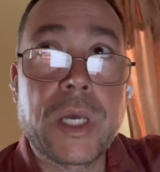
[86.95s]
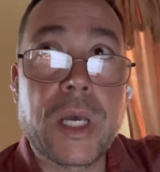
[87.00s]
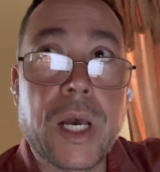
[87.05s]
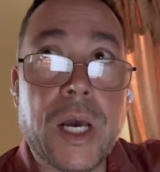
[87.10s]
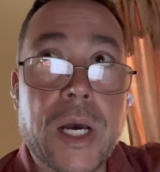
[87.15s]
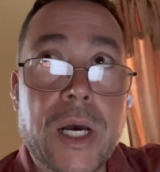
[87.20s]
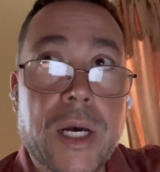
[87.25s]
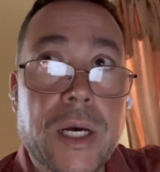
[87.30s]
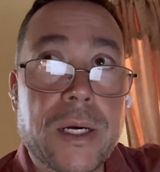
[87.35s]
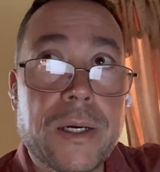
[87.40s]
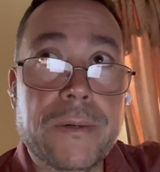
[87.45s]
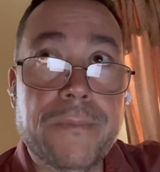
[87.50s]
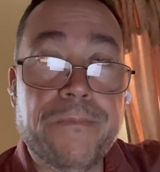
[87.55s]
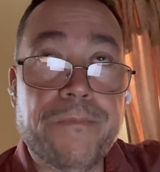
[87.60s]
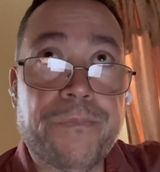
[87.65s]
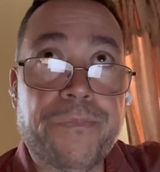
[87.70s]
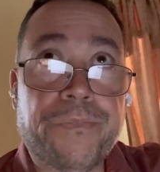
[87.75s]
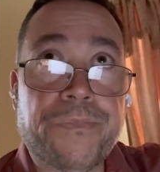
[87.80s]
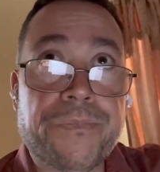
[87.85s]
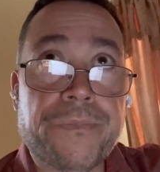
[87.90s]

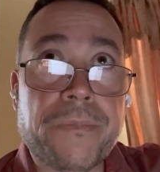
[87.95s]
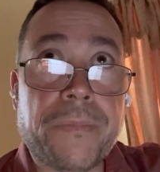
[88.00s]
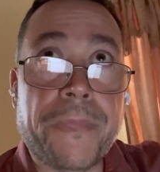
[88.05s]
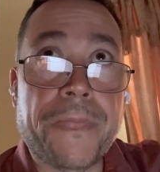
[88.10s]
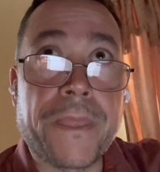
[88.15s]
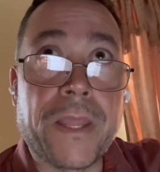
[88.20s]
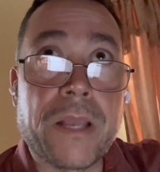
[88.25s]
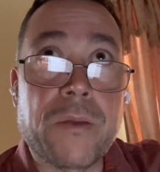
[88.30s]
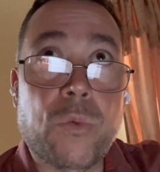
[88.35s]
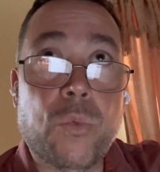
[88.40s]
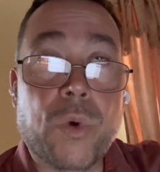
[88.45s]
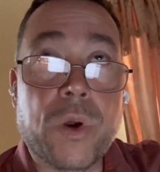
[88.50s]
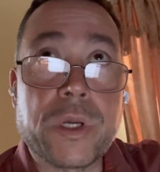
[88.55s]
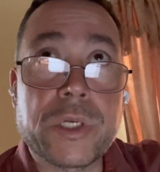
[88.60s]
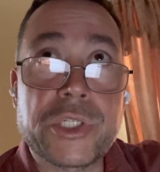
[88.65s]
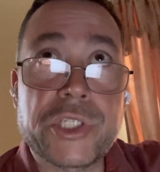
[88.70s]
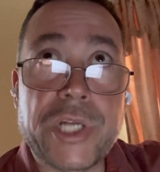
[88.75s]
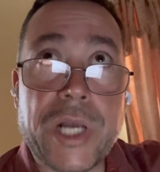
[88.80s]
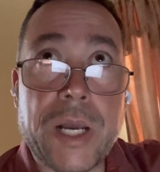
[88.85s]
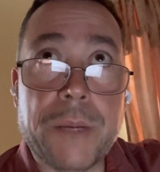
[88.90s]
um,
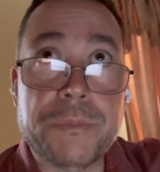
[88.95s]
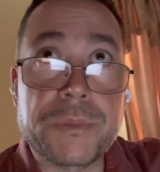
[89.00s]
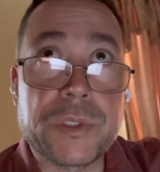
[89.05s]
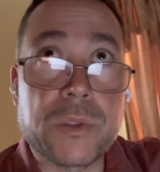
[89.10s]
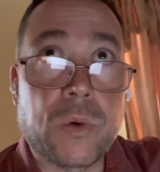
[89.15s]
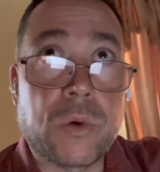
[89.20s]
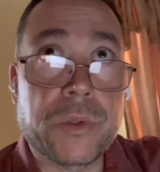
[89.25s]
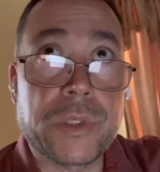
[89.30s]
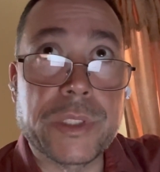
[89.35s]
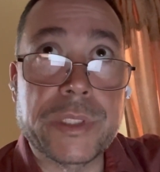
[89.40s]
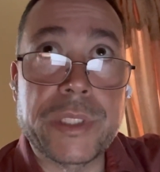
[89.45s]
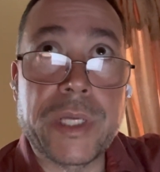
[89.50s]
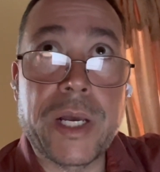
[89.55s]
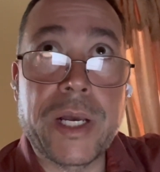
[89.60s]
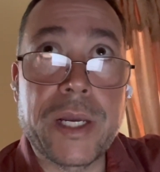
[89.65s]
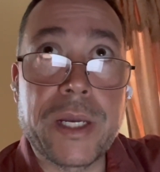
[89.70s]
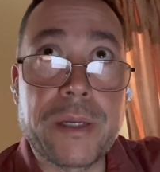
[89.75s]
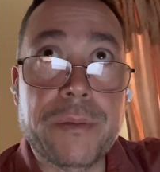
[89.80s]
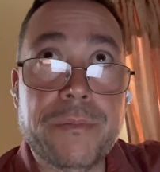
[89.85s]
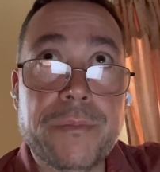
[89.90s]
workshops all the
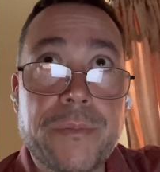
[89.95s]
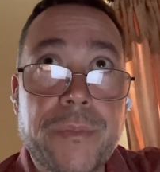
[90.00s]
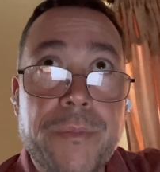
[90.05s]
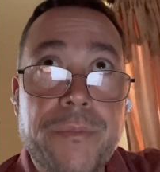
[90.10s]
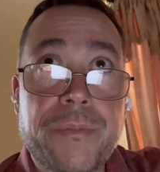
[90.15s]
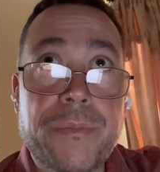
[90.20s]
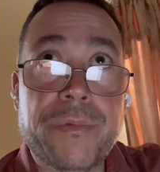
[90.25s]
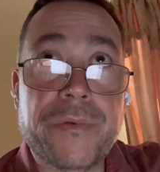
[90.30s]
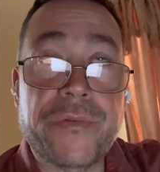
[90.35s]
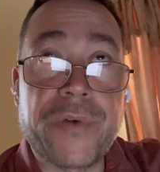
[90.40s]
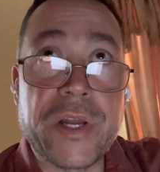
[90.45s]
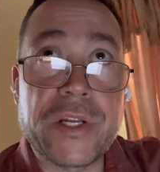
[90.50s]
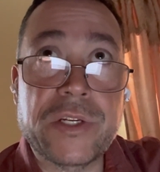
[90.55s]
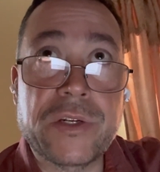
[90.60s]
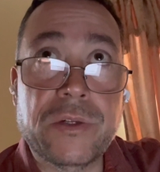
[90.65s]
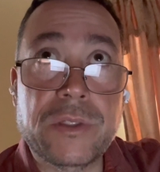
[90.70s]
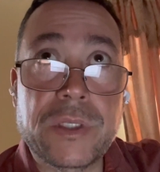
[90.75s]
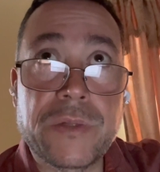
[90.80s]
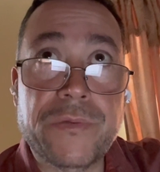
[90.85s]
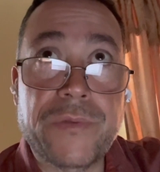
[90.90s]
time,
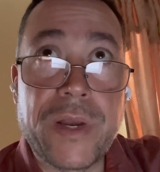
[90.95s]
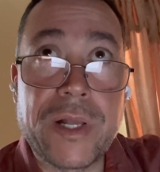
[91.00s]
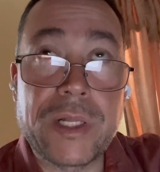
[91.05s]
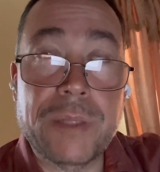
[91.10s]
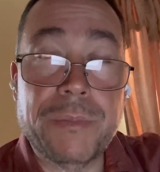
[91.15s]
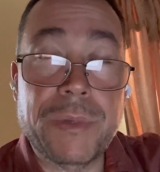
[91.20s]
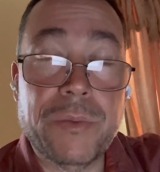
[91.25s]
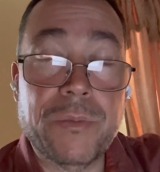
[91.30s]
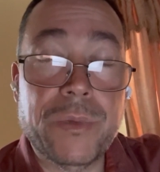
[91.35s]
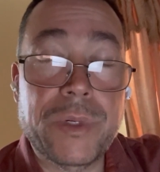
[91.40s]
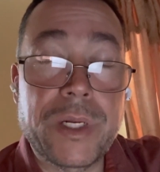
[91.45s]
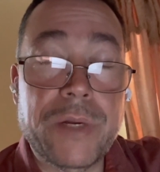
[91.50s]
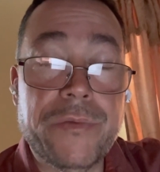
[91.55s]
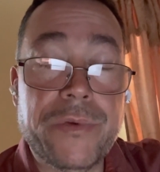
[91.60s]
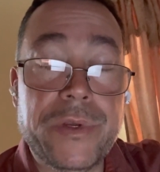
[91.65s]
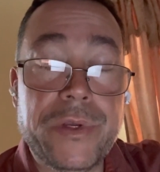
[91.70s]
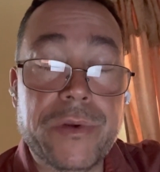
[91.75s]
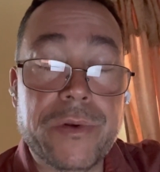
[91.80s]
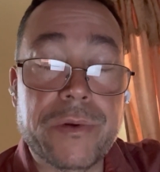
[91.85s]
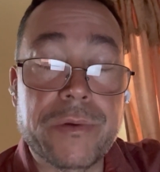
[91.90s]
professional development whenever
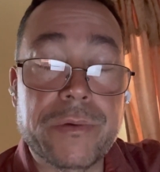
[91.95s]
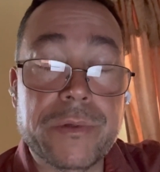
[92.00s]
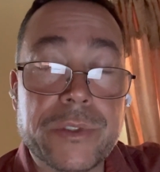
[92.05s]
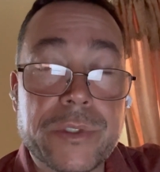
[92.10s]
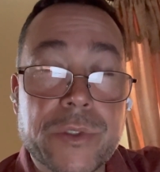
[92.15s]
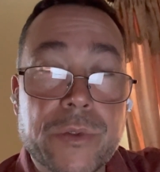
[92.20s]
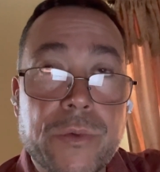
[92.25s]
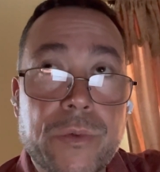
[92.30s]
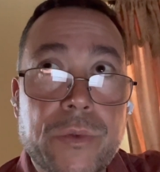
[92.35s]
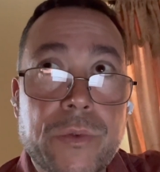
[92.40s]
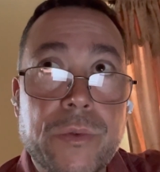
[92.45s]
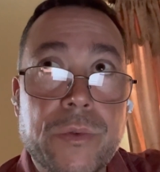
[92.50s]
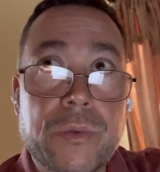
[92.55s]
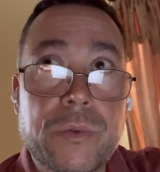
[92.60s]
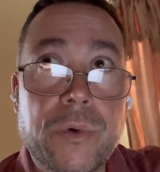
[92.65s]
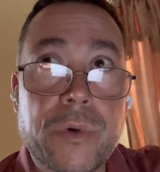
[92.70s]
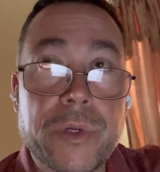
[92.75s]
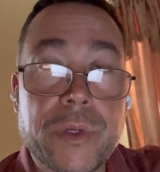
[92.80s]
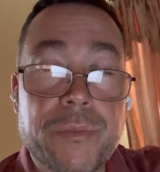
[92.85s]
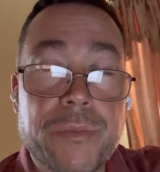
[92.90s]
your school
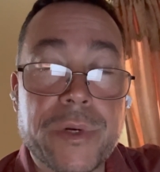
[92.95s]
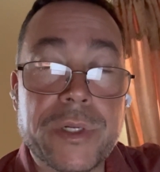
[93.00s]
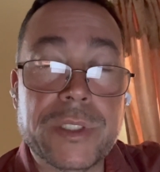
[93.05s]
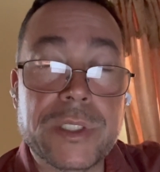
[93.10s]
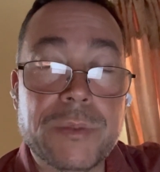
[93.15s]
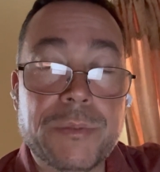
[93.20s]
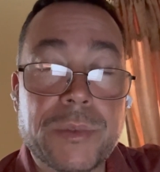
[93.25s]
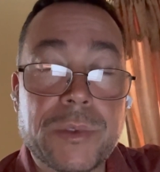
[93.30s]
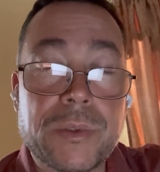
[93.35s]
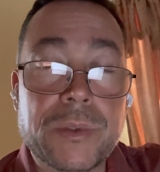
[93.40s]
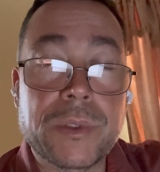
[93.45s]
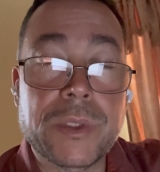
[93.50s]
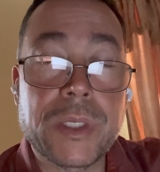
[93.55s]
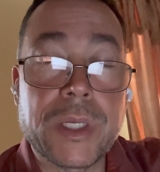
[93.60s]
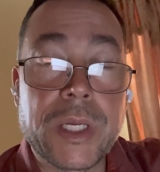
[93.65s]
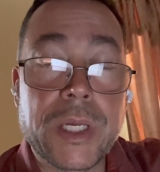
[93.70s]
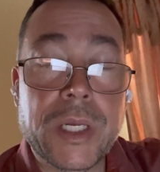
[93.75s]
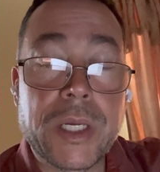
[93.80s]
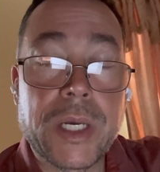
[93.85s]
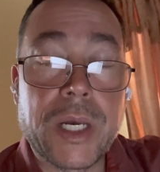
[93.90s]
or your principal
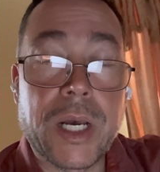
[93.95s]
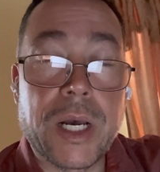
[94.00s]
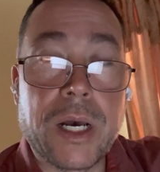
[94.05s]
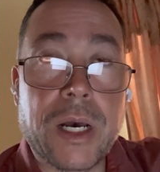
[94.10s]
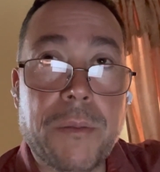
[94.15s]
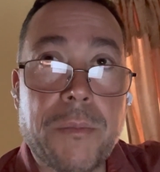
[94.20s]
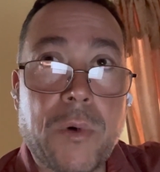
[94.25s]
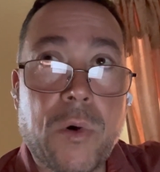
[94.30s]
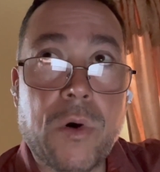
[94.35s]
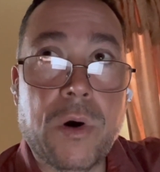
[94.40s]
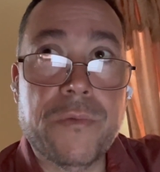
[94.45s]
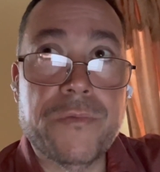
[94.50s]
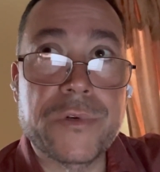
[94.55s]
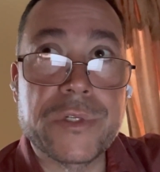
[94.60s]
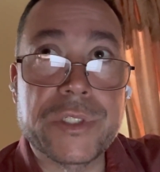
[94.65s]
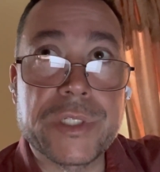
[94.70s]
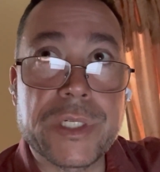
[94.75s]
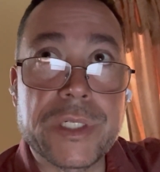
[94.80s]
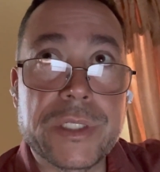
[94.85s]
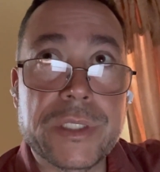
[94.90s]

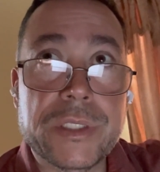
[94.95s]
offers it,